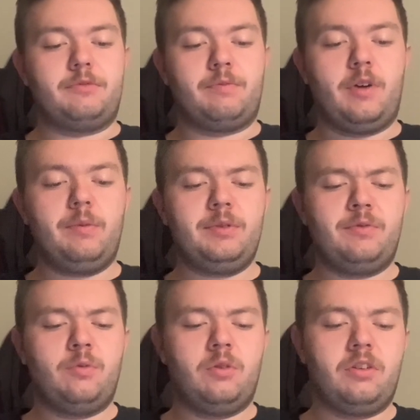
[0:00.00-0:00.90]
Farm to
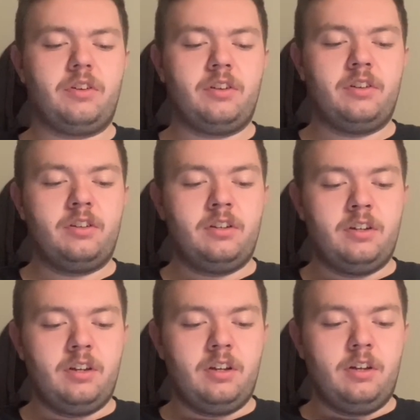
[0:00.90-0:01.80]
fork,
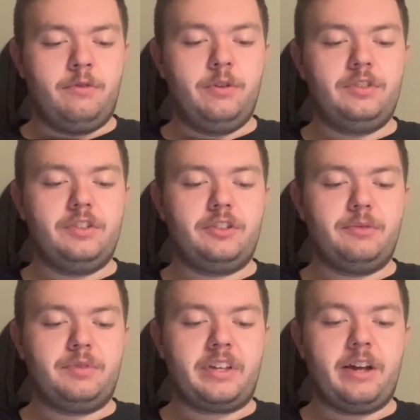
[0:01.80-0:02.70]
food
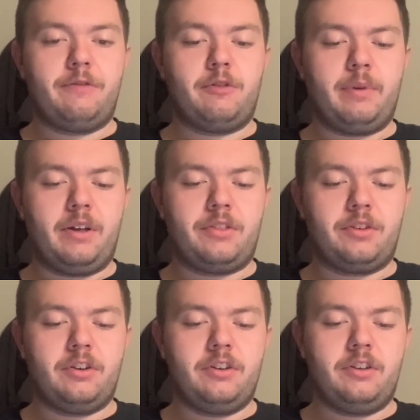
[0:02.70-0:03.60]
systems account for about a
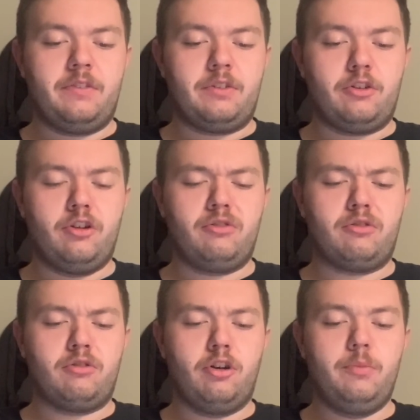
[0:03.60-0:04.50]
third of the
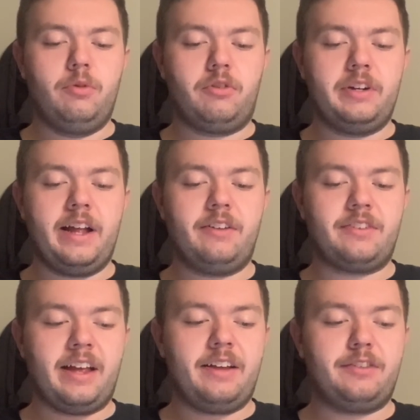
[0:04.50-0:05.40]
global greenhouse
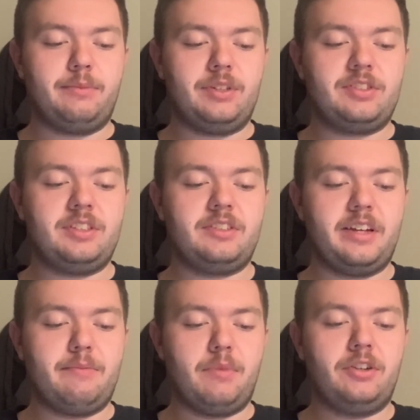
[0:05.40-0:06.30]
gas emissions,
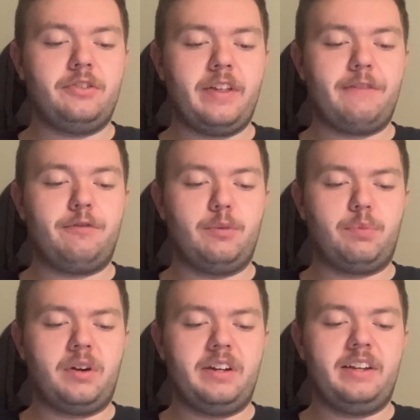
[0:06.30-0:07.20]
and much of that
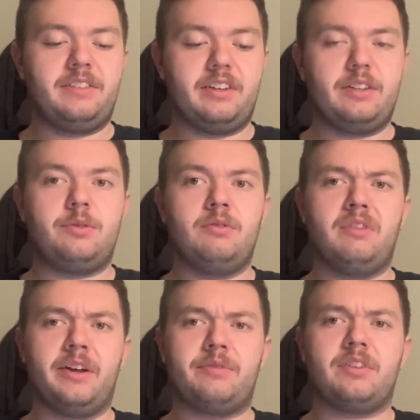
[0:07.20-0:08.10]
footprint is linked to
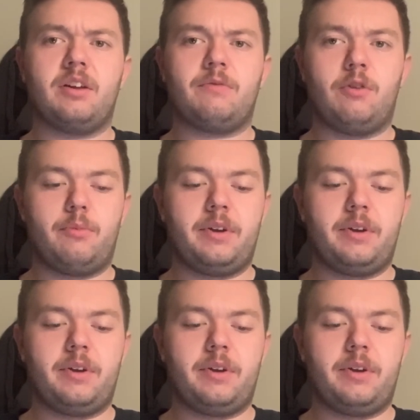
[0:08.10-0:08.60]
livestock farming.